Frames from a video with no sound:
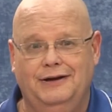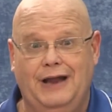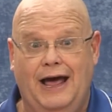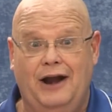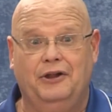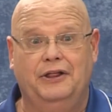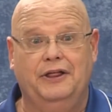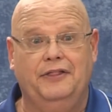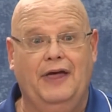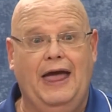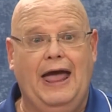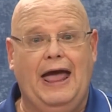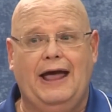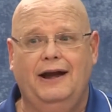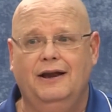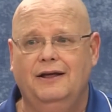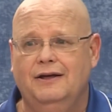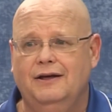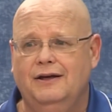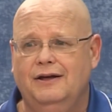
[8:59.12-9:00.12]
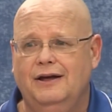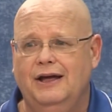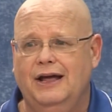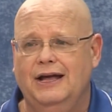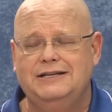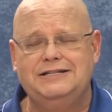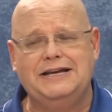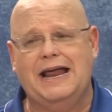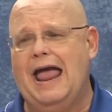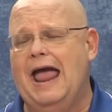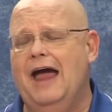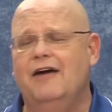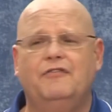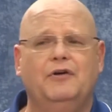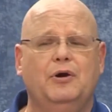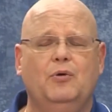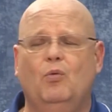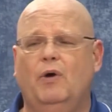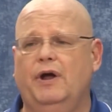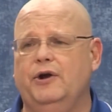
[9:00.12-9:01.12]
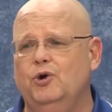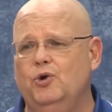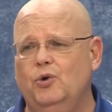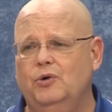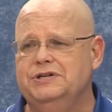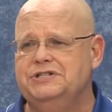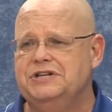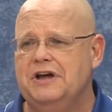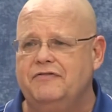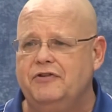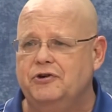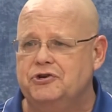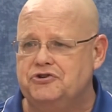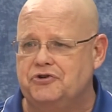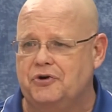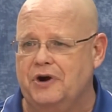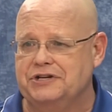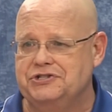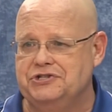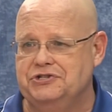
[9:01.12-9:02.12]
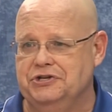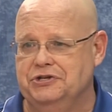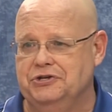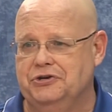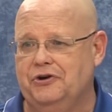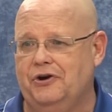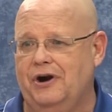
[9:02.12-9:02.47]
Not only that, it's everyone who has ever trusted